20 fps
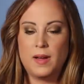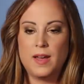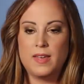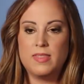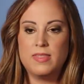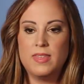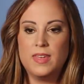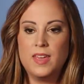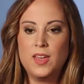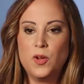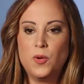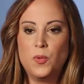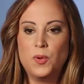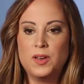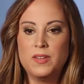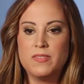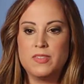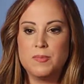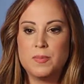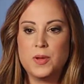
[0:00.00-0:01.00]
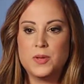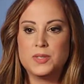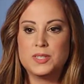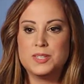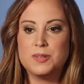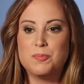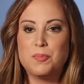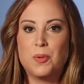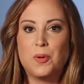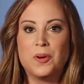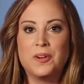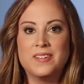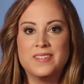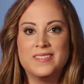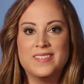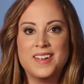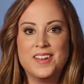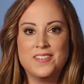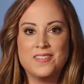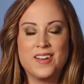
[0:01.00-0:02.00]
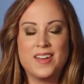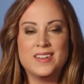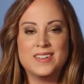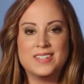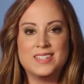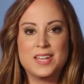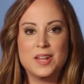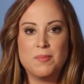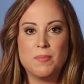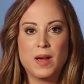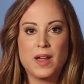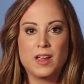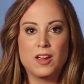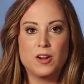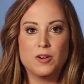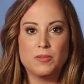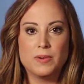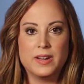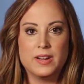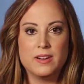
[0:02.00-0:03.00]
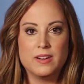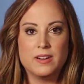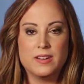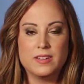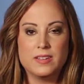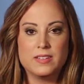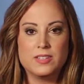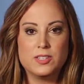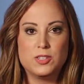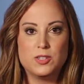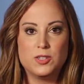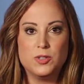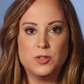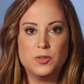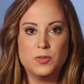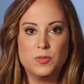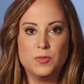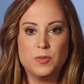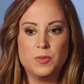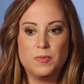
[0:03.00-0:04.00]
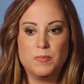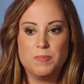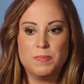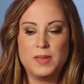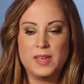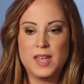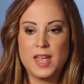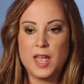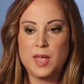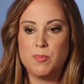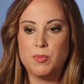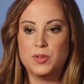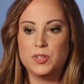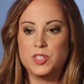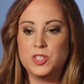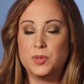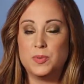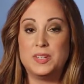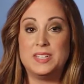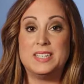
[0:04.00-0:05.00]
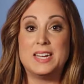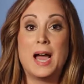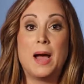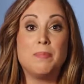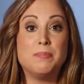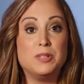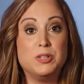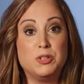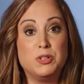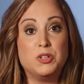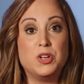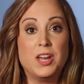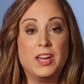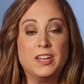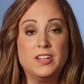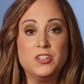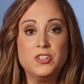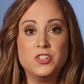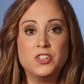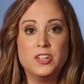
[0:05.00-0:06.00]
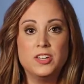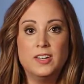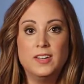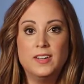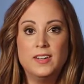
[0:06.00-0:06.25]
I think one of the most important events in my career is to be able to adapt and change.